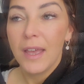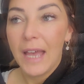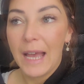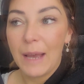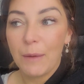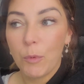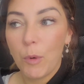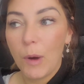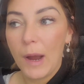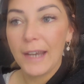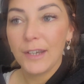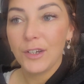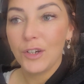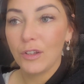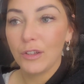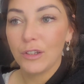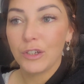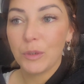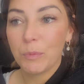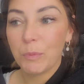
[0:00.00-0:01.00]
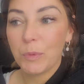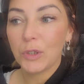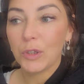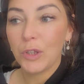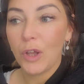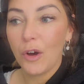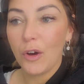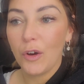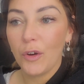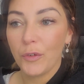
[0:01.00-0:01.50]
I'm quite
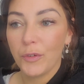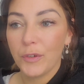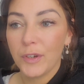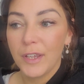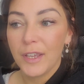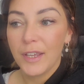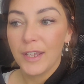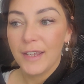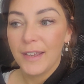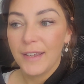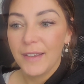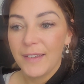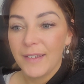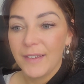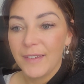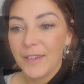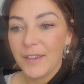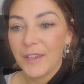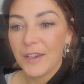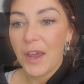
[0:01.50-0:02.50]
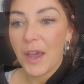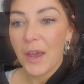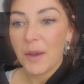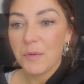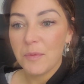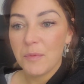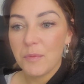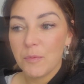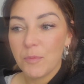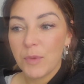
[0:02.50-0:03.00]
knowledgeable on, you
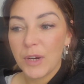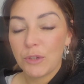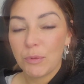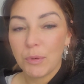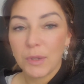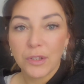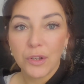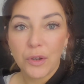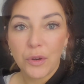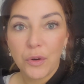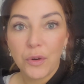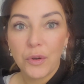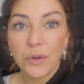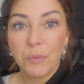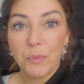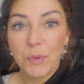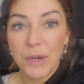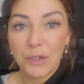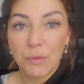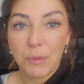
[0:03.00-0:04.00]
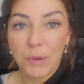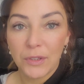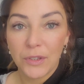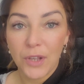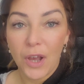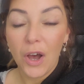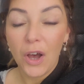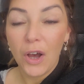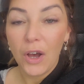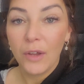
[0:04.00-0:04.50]
know, which ones are good, which ones
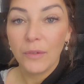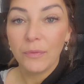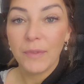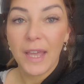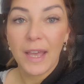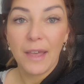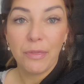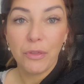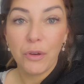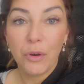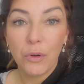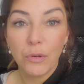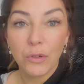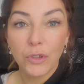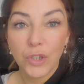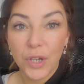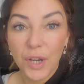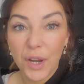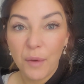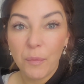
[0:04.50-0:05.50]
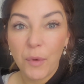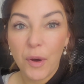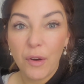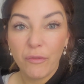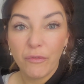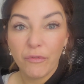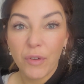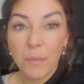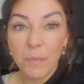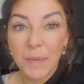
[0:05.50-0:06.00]
aren't, that I thought, do you know
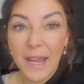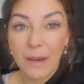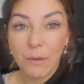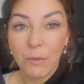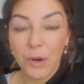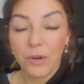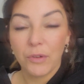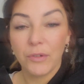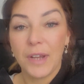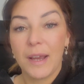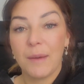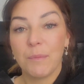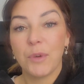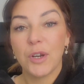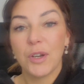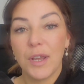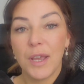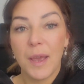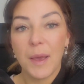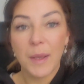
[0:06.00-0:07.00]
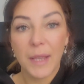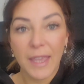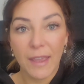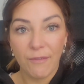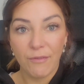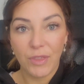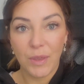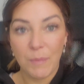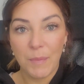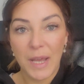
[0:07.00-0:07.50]
what, from now on, I'm going to
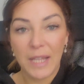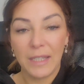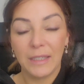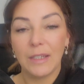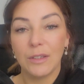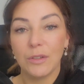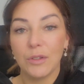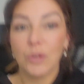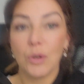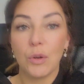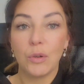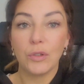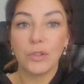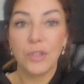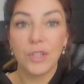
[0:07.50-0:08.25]
give them a little score.